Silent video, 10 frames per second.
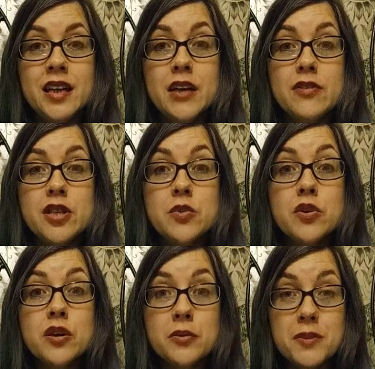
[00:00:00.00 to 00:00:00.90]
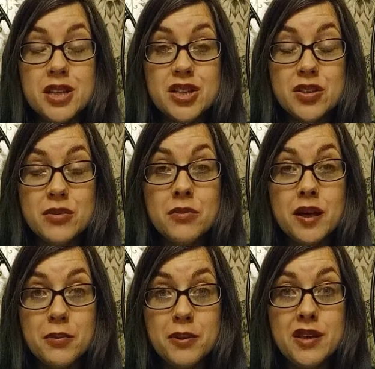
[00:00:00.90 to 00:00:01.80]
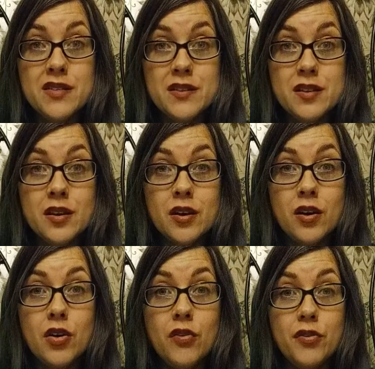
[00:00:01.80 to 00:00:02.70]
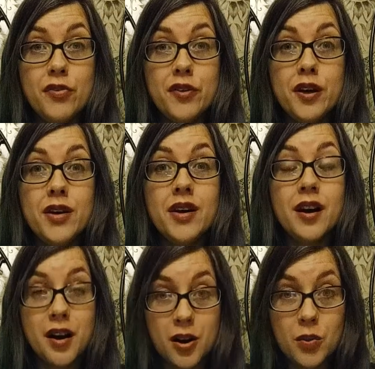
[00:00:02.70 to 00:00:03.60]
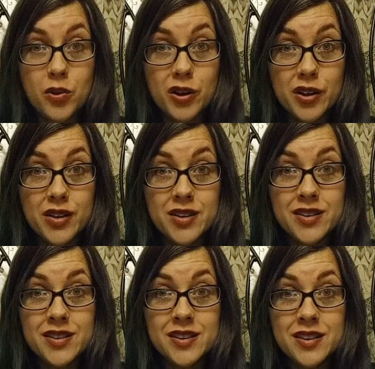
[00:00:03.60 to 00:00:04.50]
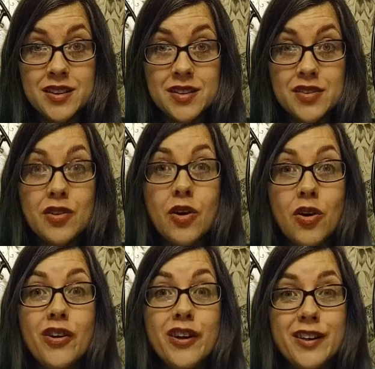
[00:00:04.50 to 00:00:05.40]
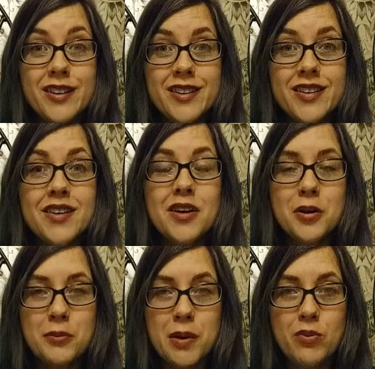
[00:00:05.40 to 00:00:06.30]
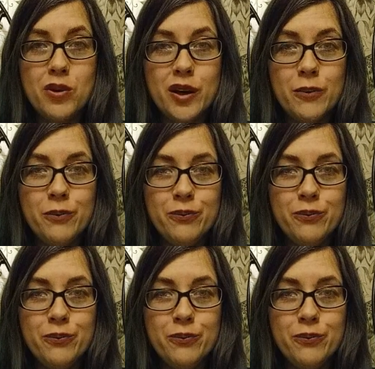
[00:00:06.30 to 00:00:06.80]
if she would commission me a piece of artwork to honour her memory.